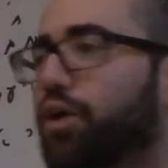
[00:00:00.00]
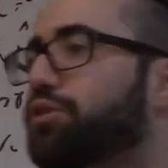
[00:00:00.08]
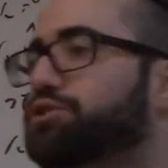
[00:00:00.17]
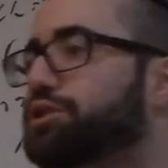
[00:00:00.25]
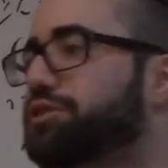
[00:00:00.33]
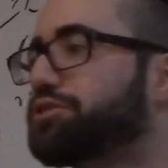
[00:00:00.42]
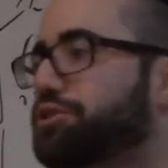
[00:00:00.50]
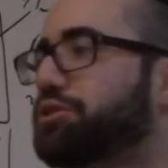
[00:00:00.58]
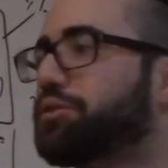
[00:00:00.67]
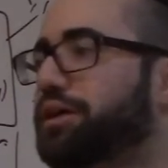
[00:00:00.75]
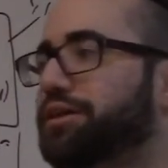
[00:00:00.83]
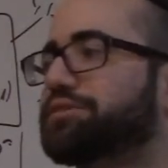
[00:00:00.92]
All she needs to
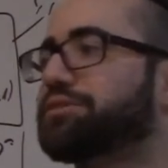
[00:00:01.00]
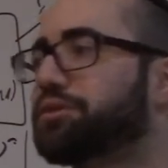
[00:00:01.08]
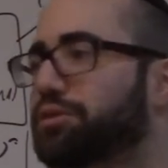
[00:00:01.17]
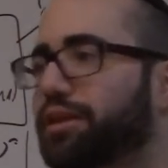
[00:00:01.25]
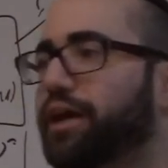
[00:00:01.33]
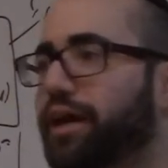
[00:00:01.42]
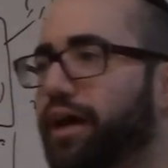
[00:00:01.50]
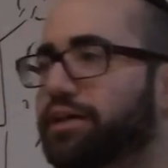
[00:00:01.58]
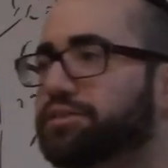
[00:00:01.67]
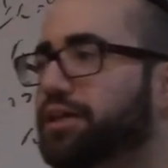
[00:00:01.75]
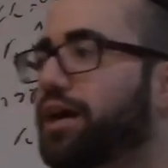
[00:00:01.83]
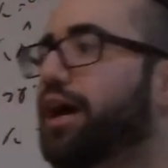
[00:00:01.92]
do is to lay
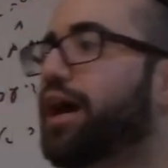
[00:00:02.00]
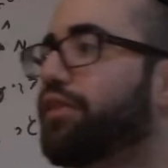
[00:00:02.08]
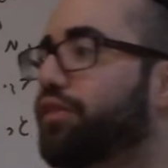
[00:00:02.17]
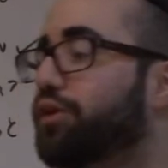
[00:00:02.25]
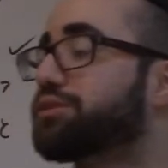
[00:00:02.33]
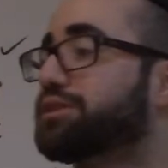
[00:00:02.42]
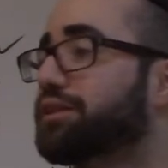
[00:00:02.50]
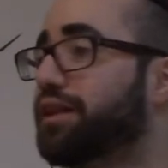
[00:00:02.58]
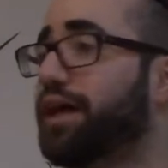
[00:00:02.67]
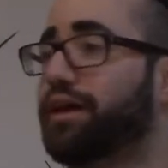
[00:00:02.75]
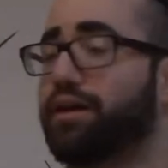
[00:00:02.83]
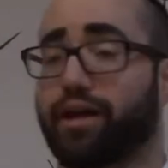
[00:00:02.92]
eggs, and those
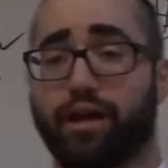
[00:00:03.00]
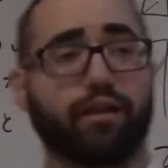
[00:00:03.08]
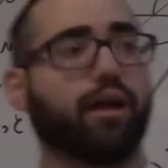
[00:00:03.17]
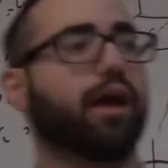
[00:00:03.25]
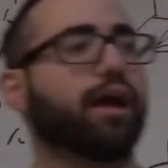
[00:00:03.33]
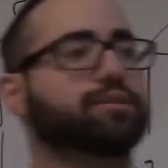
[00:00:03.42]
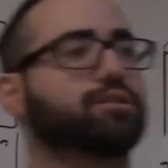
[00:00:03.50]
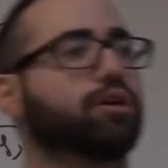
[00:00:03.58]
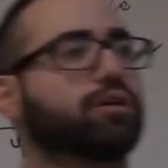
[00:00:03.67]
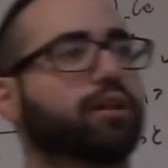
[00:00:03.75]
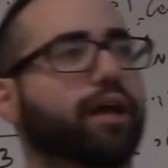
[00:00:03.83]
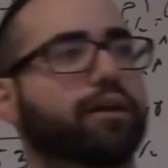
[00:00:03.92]
lay eggs that
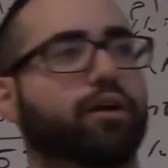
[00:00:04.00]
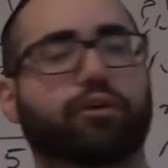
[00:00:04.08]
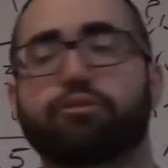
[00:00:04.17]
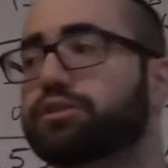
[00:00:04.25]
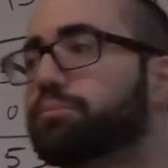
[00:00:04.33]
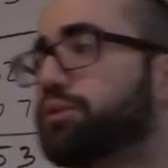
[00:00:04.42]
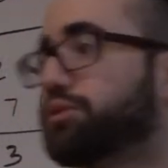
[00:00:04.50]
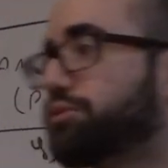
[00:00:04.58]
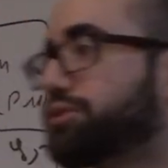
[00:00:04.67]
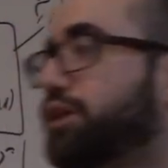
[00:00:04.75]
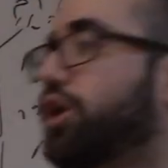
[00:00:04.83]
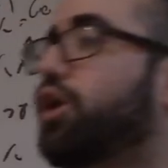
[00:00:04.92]
are laid are going to
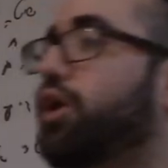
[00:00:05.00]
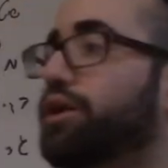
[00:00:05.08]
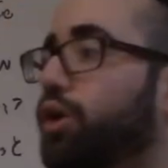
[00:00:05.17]
produce an